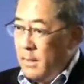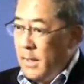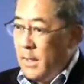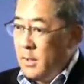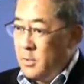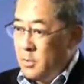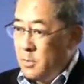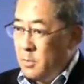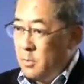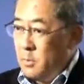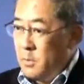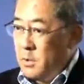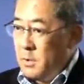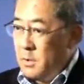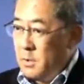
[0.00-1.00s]
and it's
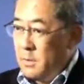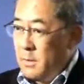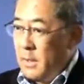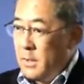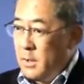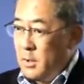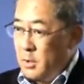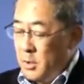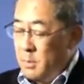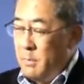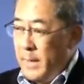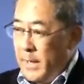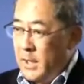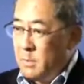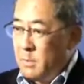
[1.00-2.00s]
true as a, as a good
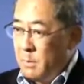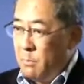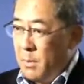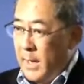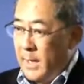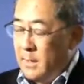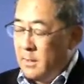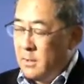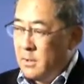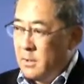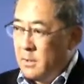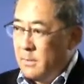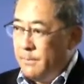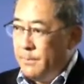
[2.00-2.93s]
management practice,